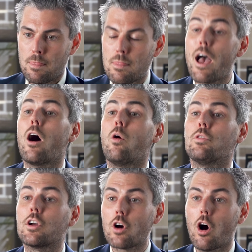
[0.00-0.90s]
Now,
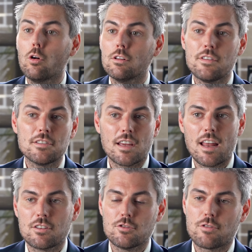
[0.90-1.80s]
the goal of this
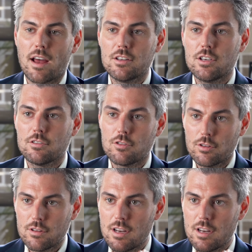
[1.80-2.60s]
connection strategy is not to